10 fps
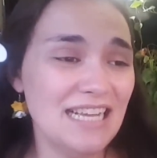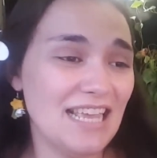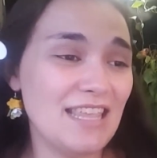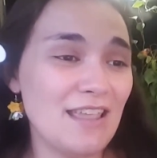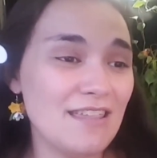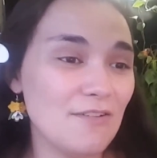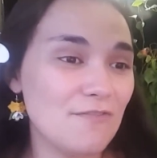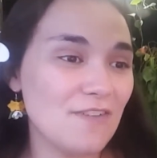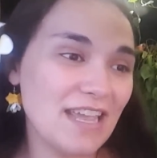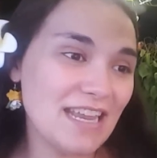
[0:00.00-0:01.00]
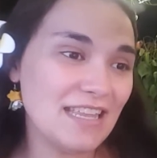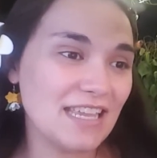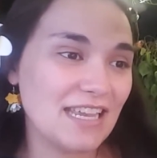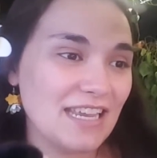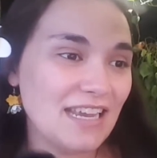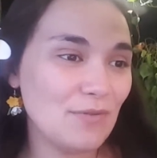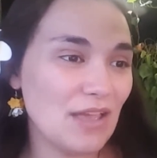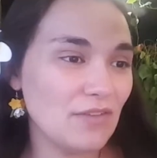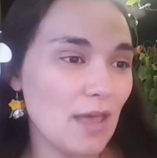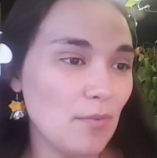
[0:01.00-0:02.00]
And then finally, we
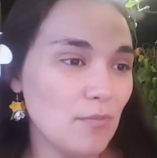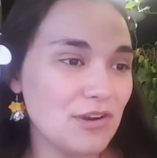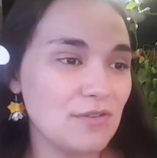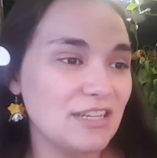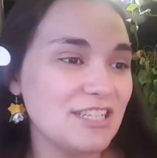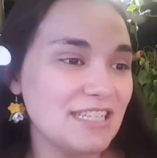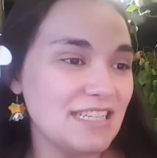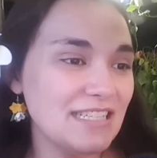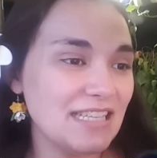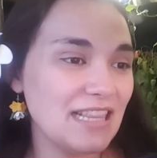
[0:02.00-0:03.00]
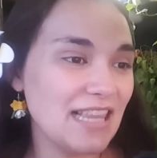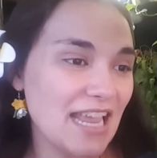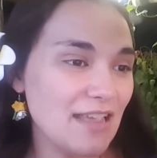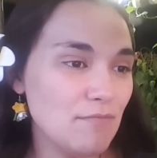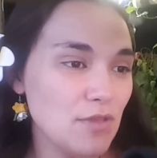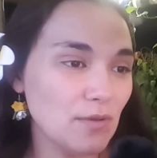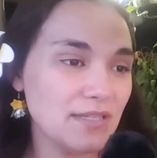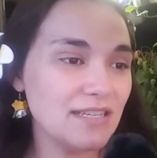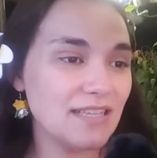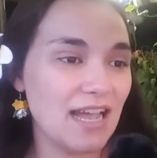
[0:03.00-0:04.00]
have a couple more questions. Light
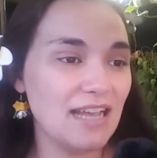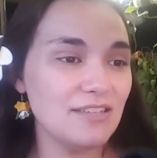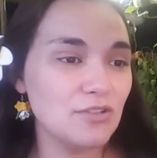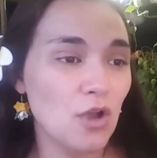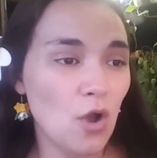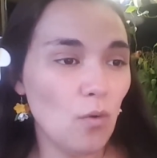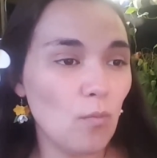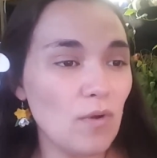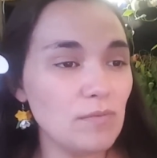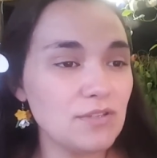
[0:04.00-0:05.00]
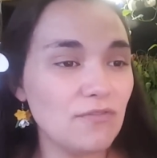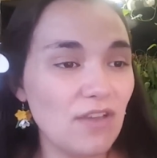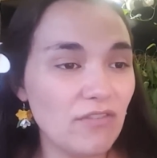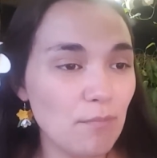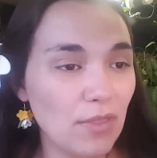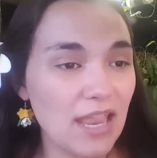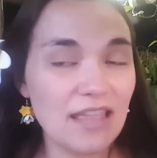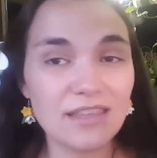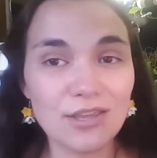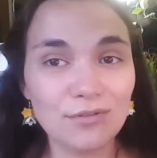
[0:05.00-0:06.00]
Musis asked, what was your favorite
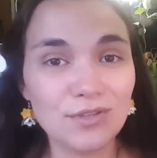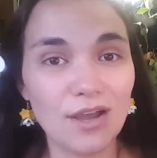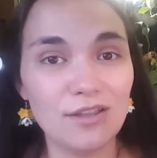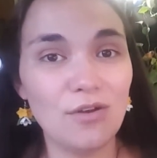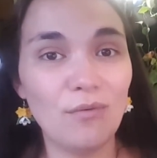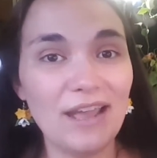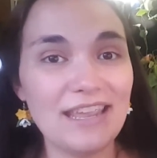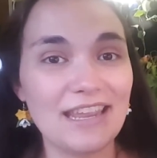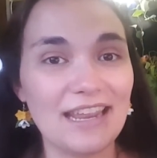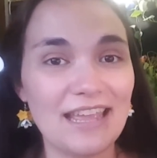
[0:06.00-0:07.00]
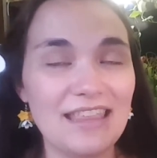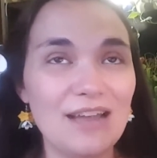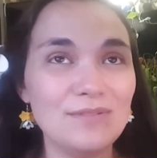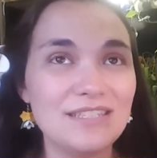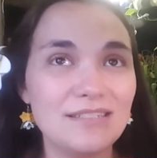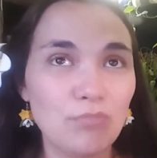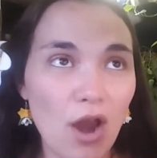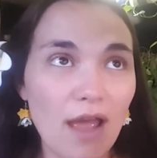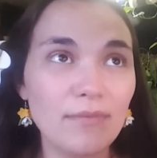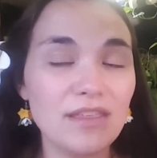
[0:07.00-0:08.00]
plant that you saw in Hawaii? And that was
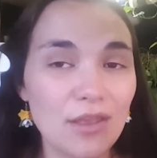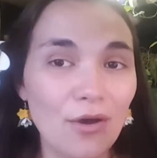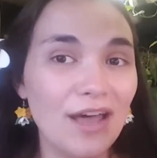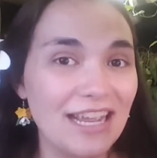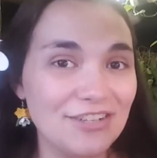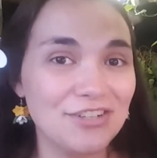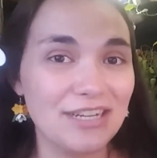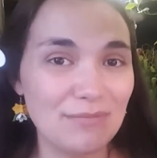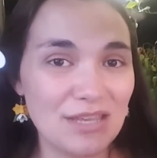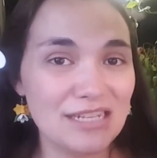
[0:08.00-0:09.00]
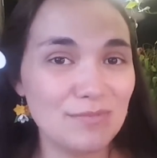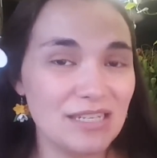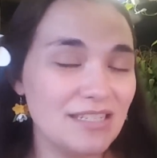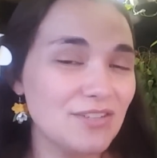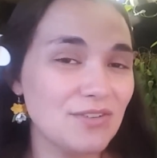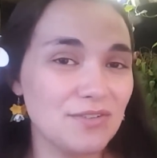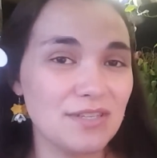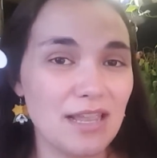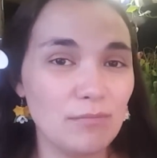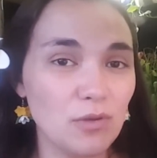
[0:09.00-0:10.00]
probably the ohai tree, because my
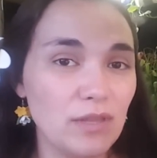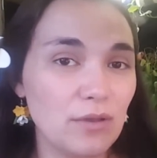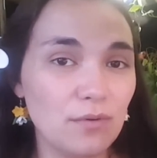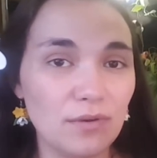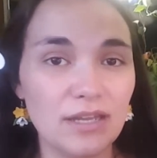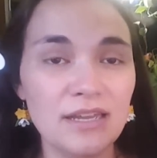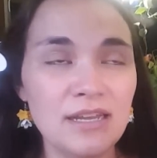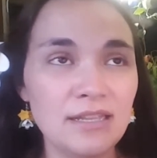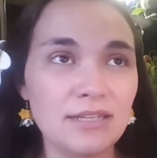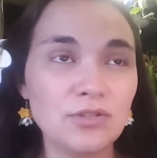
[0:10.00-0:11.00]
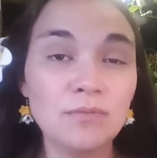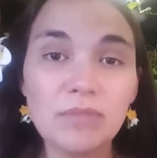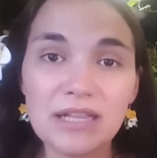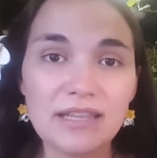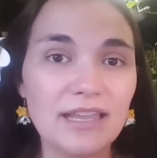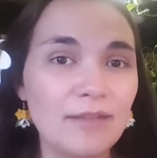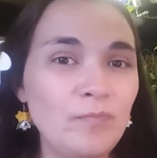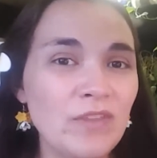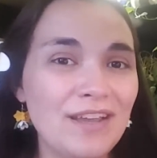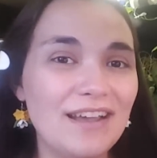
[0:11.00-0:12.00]
sister's name, Lulihua, that's her middle
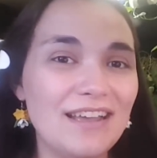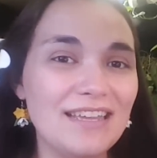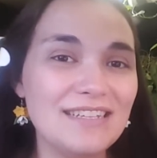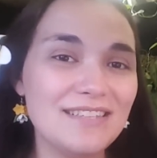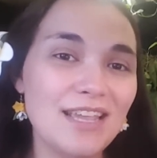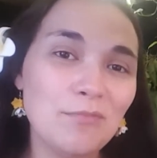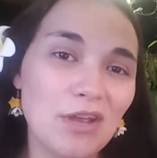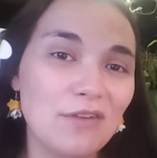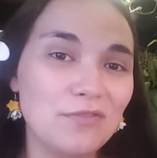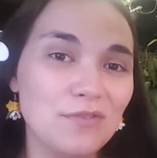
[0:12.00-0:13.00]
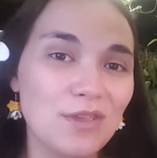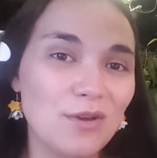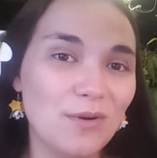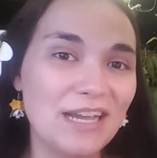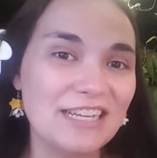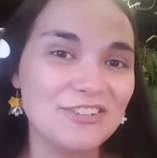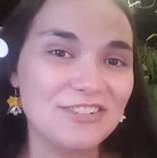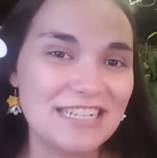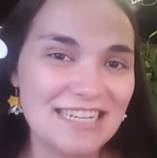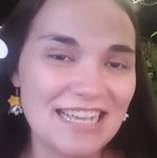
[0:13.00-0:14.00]
name, uh, is named after the ohai tree.